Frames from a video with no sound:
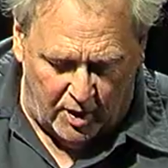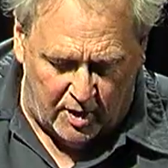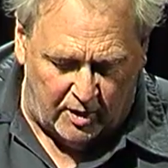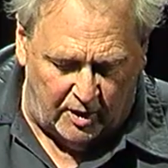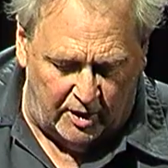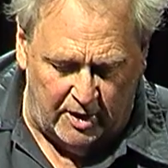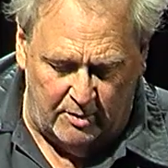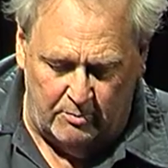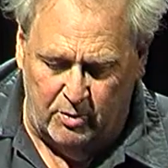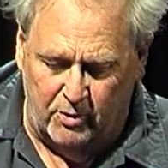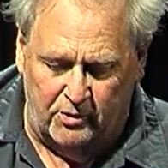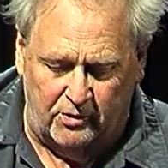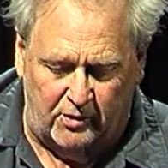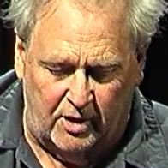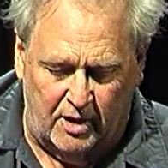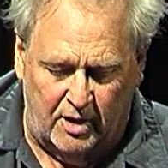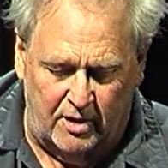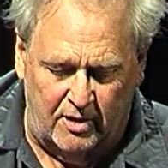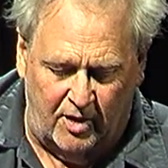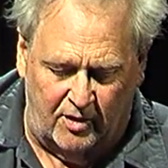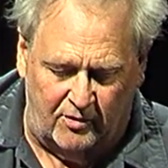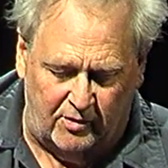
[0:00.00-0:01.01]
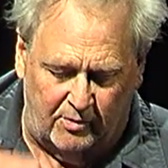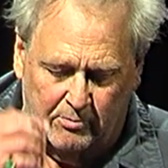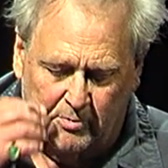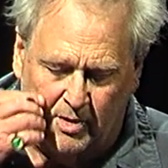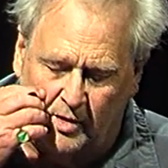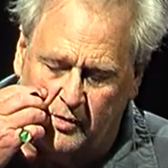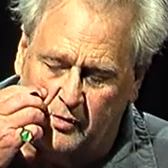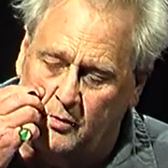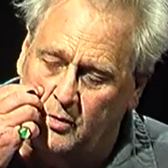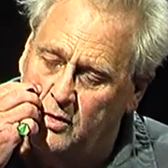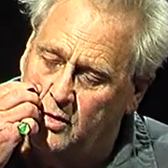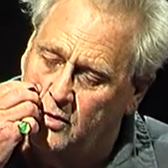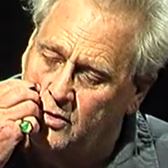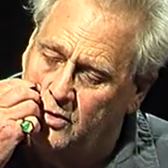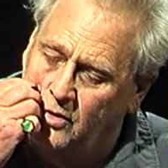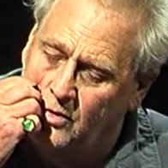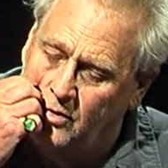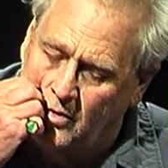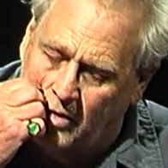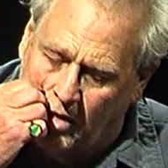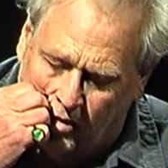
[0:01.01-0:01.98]
clean boost and it doesn't mess with your
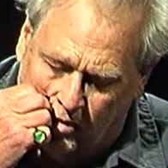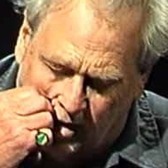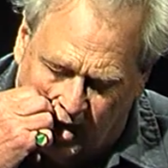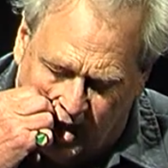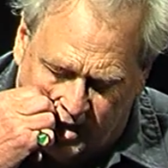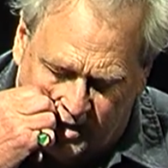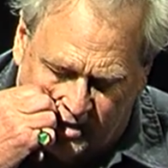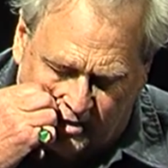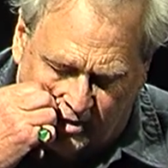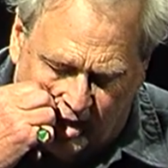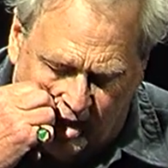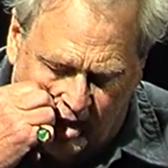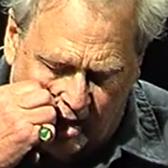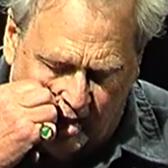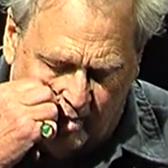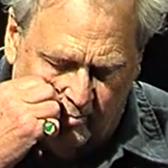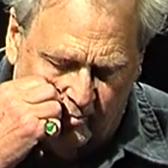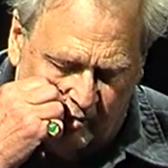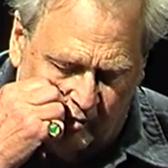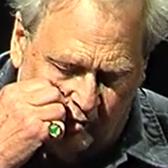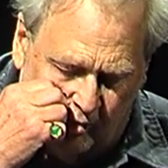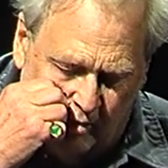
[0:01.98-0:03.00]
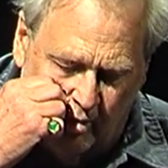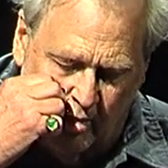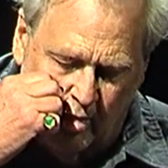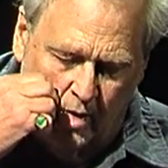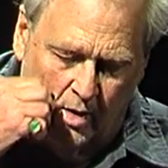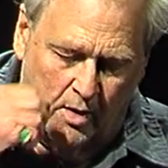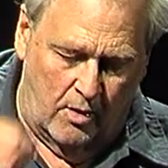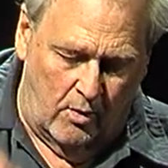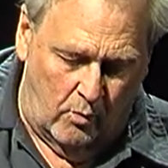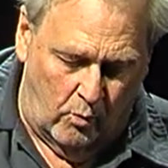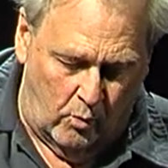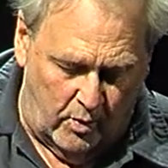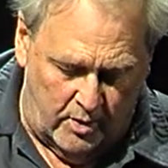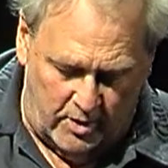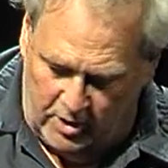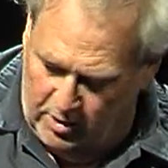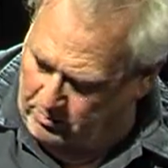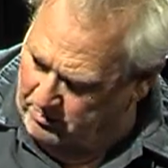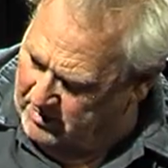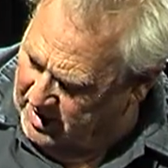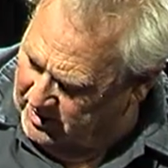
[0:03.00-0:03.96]
tune. A lot of times when
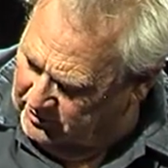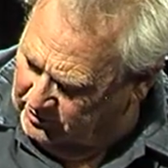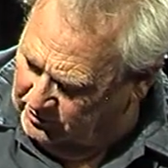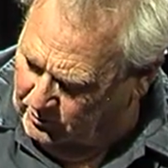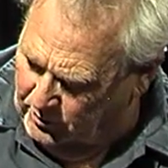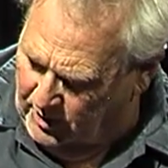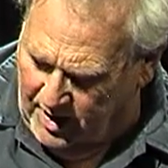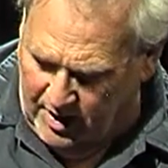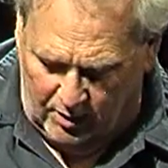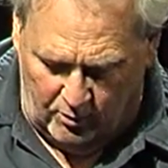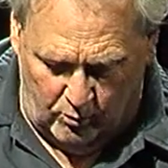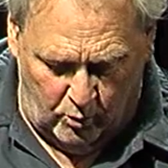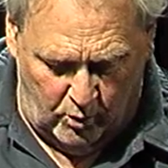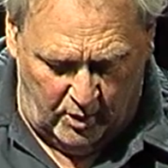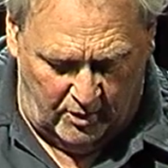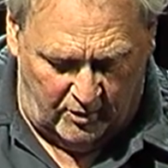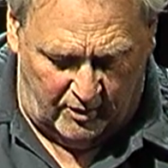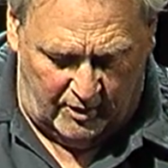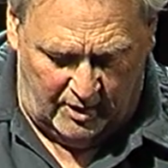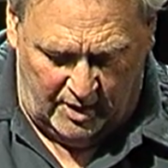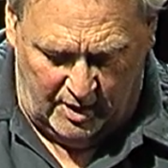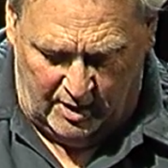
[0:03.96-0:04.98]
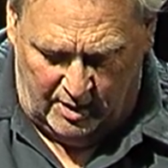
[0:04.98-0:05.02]
you mess around with the